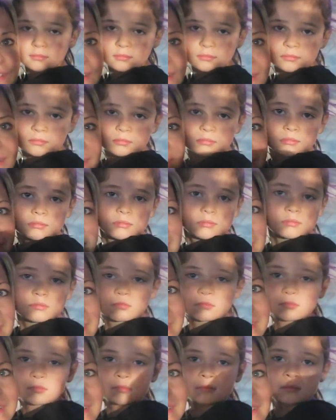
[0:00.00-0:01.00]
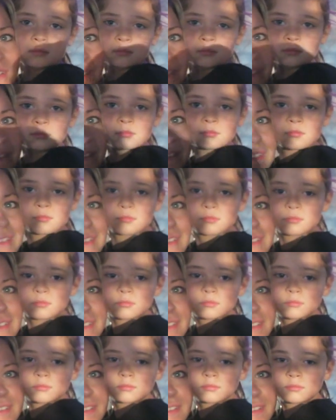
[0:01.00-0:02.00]

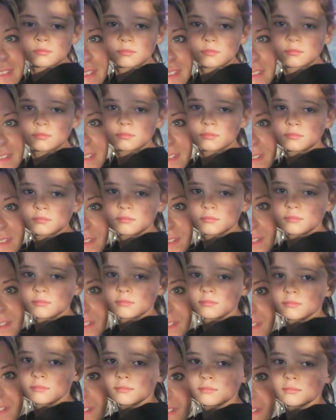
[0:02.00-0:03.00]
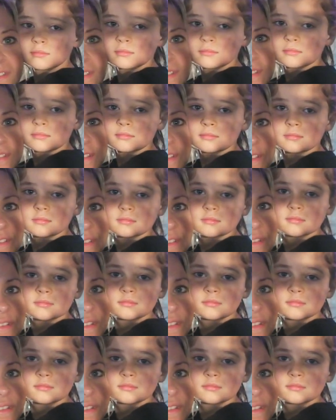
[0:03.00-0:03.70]
[no speech]